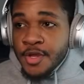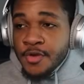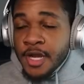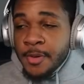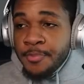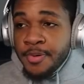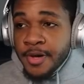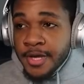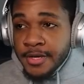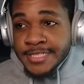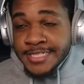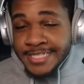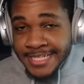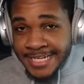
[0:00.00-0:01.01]
you're gonna put
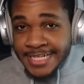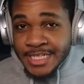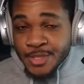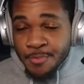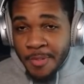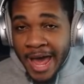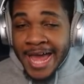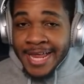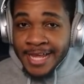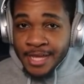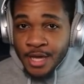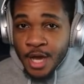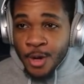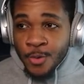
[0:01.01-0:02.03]
Z spot
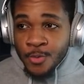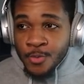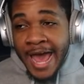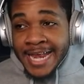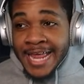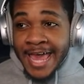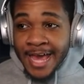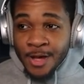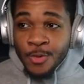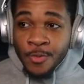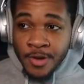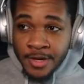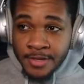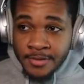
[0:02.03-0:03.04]
and go at
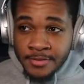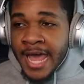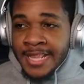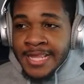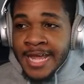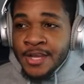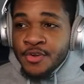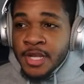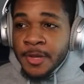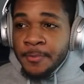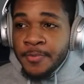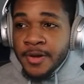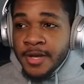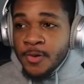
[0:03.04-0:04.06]
L1, and then you're gonna
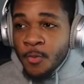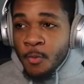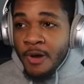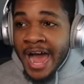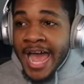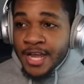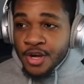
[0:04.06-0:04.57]
put Y